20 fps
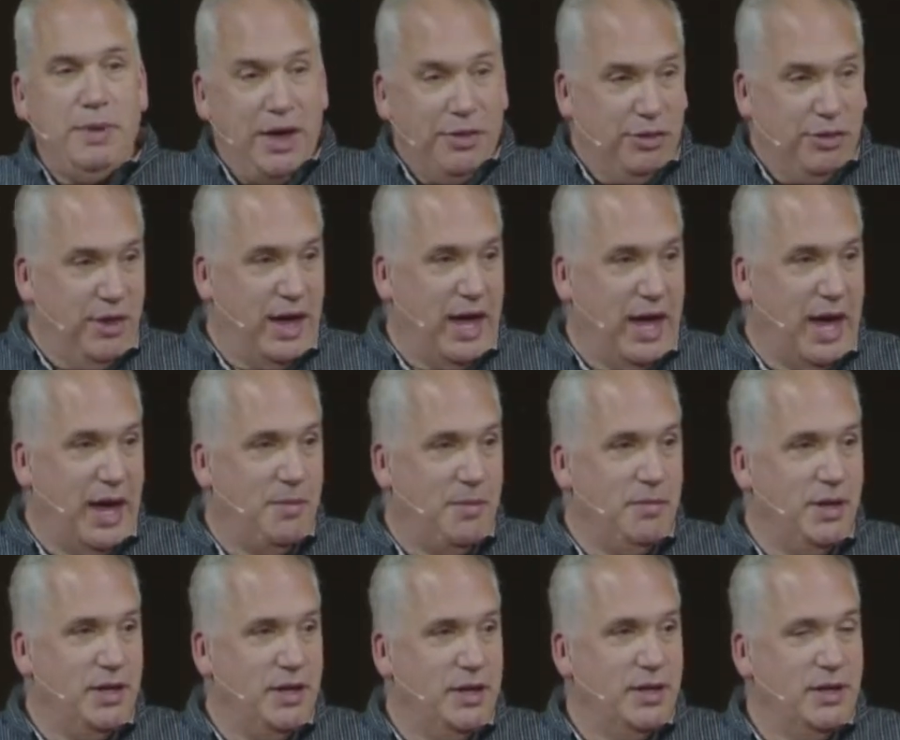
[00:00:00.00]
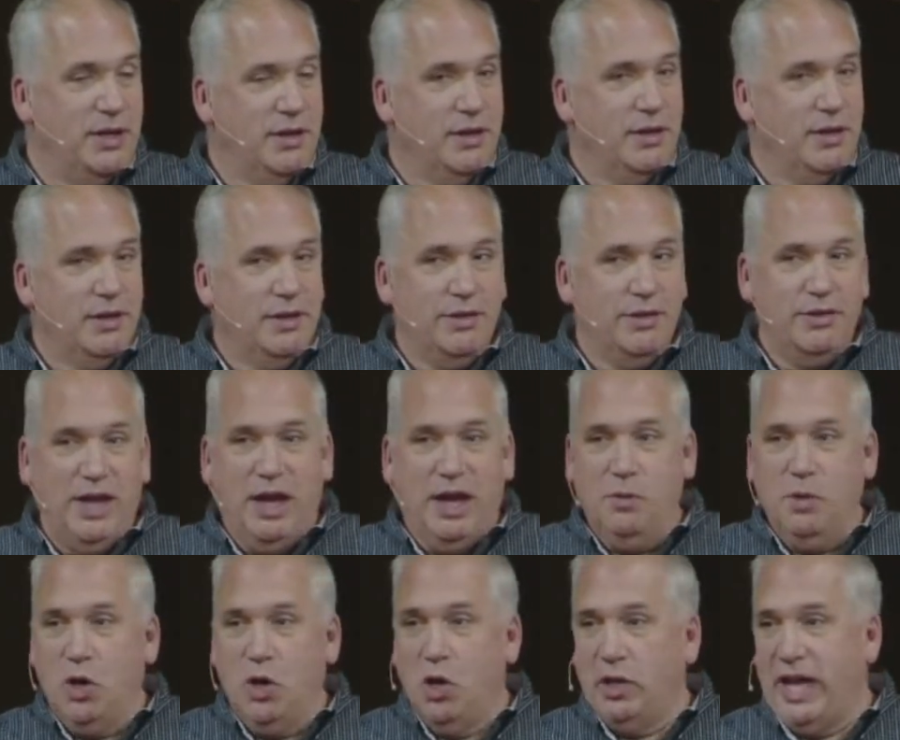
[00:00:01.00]
Bethlehem,
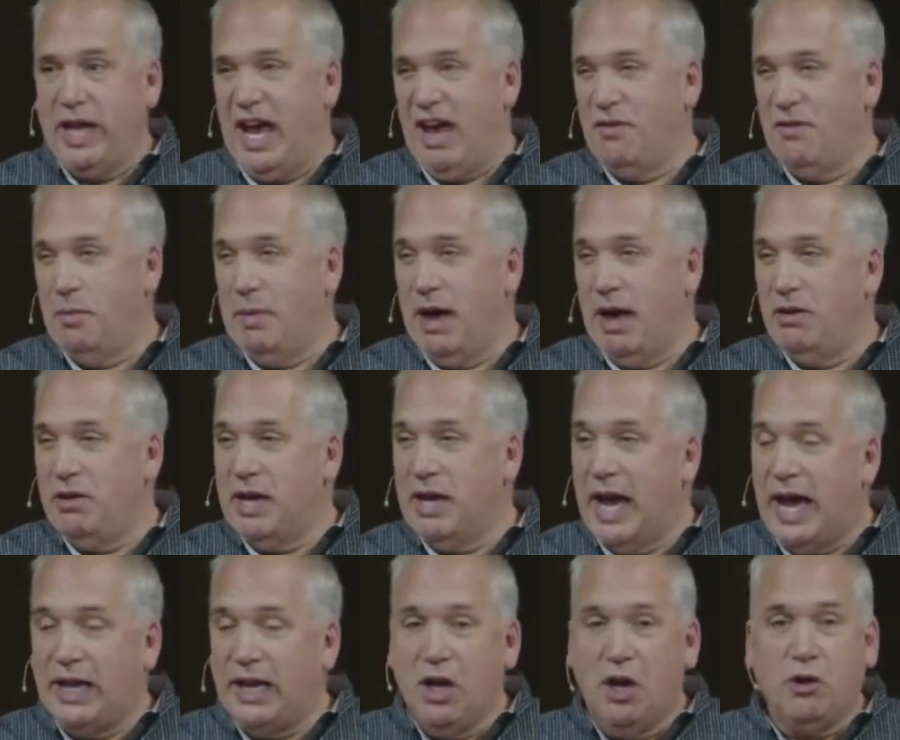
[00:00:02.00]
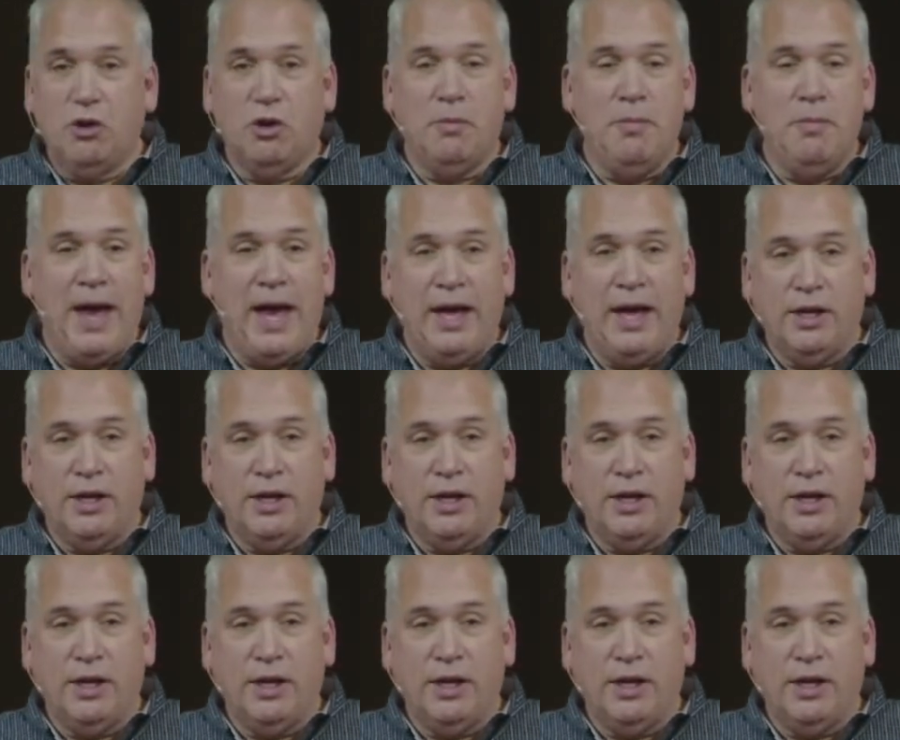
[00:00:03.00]
they would only have about 900